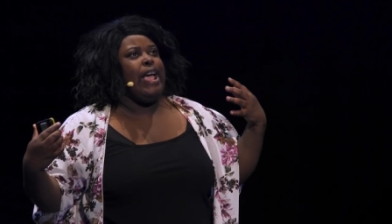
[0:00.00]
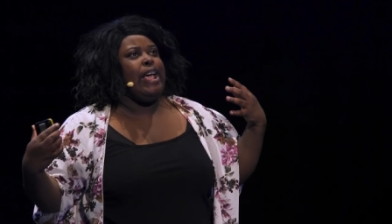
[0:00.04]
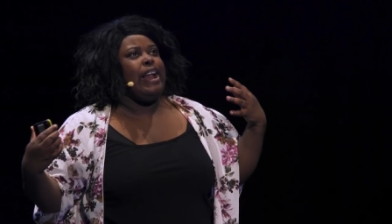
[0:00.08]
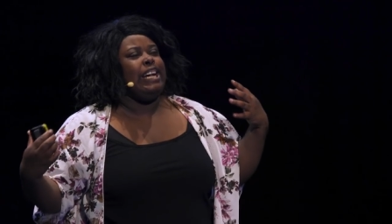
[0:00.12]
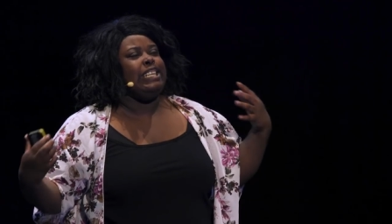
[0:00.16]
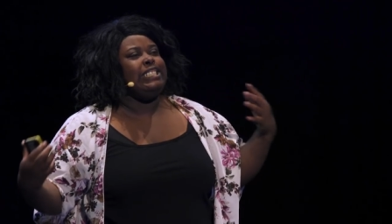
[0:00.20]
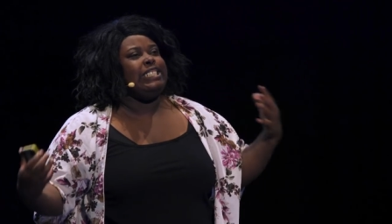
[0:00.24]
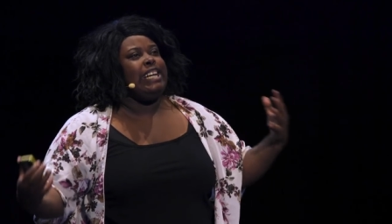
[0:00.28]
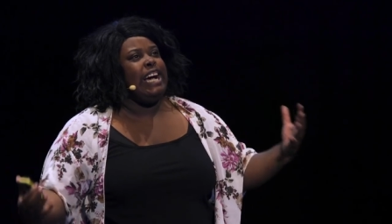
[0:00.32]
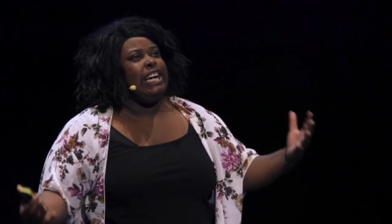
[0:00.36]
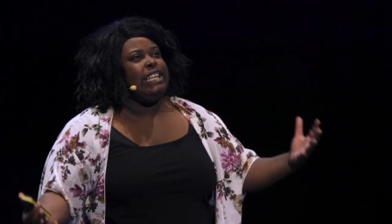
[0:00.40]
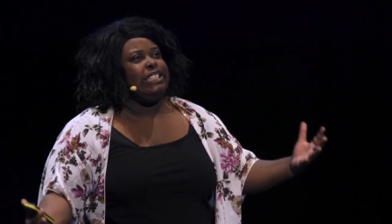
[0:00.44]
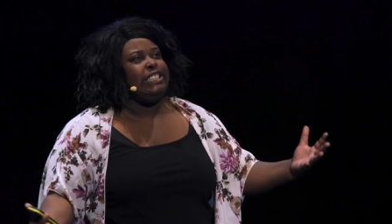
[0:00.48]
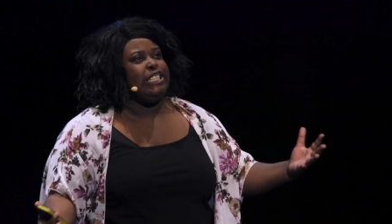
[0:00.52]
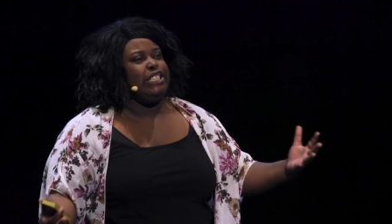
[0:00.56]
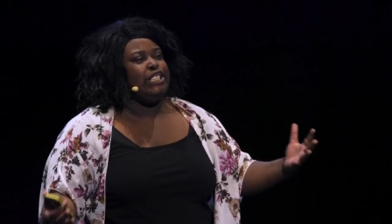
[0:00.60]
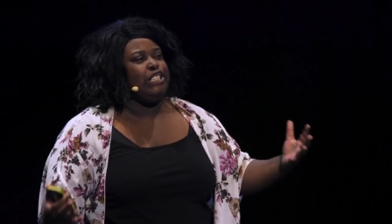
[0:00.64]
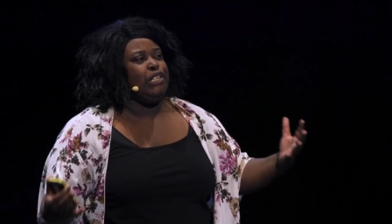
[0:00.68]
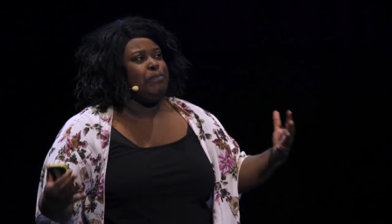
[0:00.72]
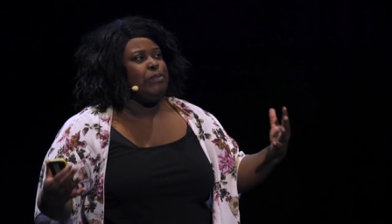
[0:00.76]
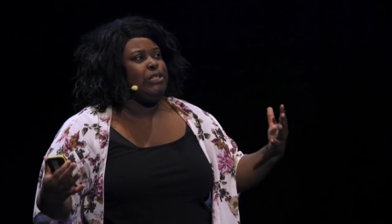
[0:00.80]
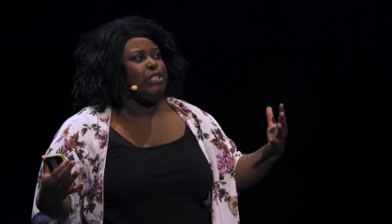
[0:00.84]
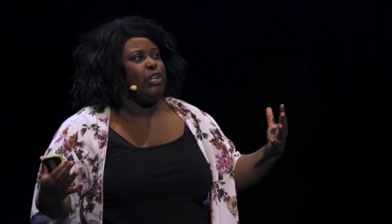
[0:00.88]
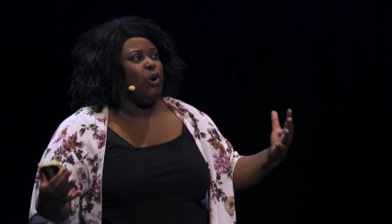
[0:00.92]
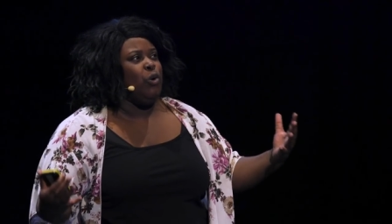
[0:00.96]
a design
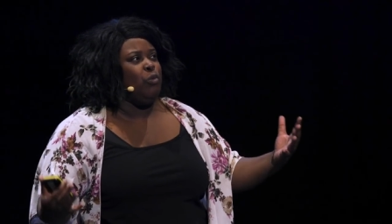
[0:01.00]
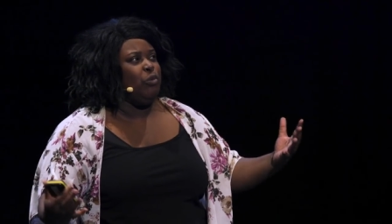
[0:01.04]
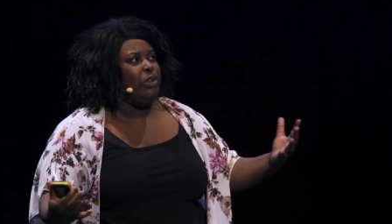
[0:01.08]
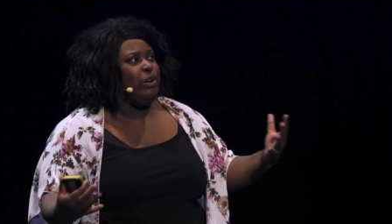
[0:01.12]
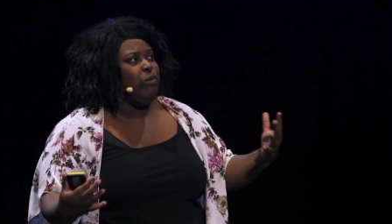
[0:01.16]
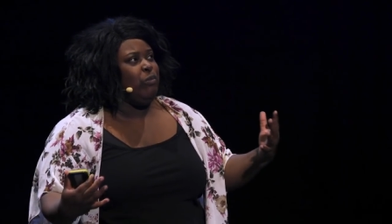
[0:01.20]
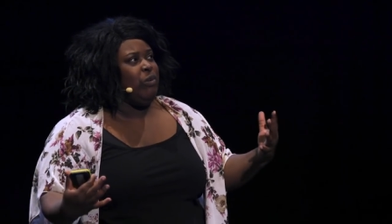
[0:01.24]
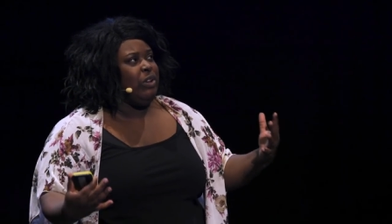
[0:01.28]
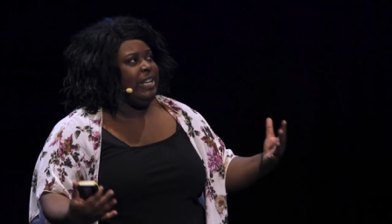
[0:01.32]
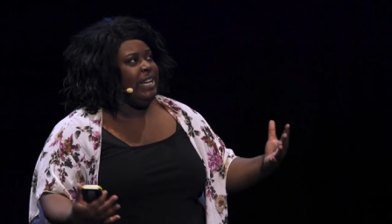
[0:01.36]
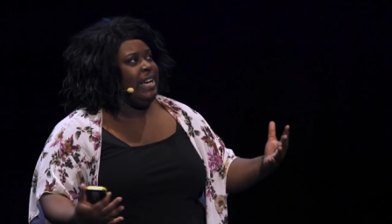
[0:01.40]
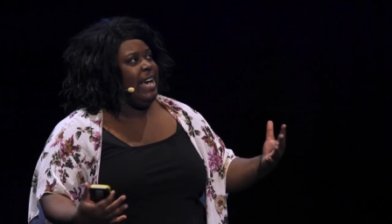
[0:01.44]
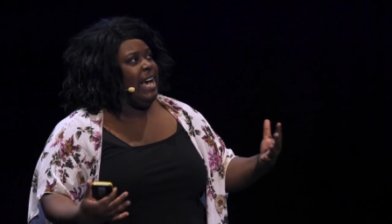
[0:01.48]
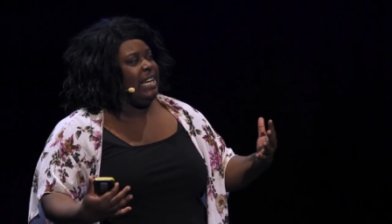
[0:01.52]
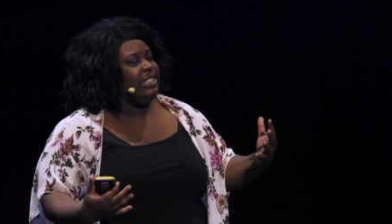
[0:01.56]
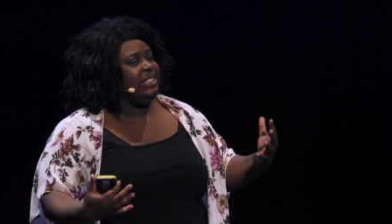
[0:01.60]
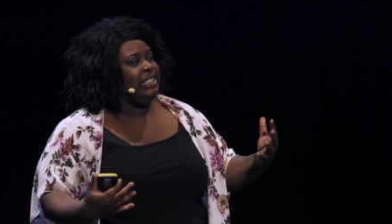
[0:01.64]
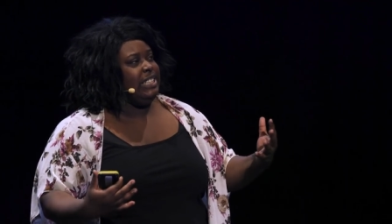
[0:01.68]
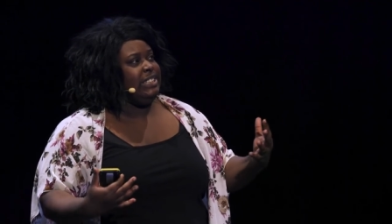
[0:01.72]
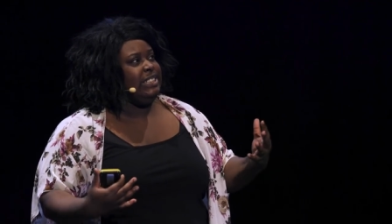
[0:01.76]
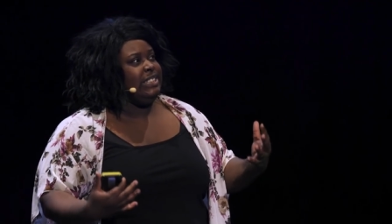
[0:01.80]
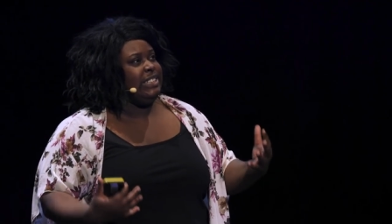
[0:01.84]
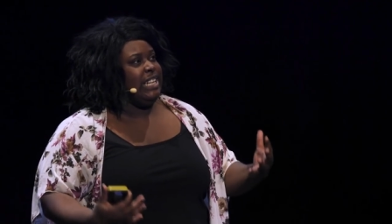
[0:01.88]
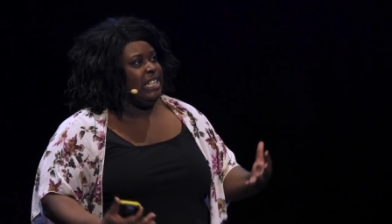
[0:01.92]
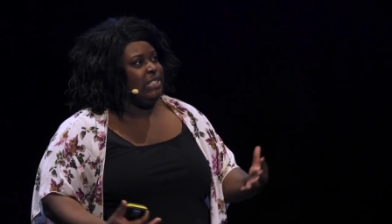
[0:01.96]
system is only really as
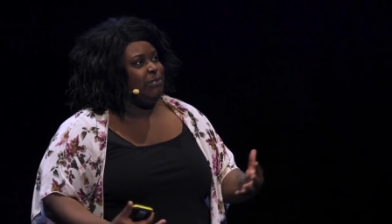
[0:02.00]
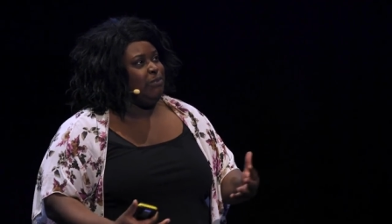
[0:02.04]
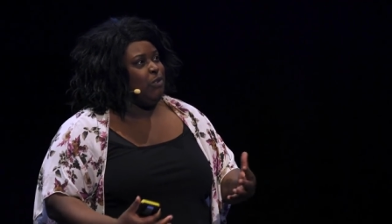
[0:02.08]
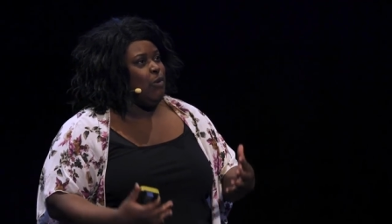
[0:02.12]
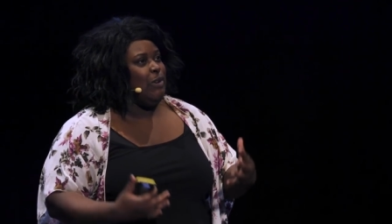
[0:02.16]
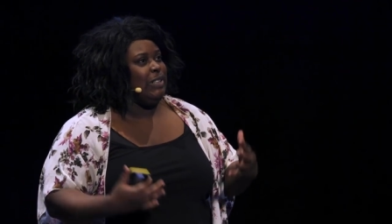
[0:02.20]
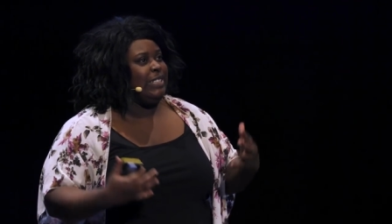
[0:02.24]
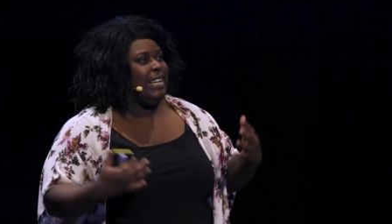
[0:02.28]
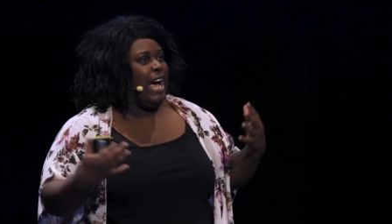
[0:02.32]
successful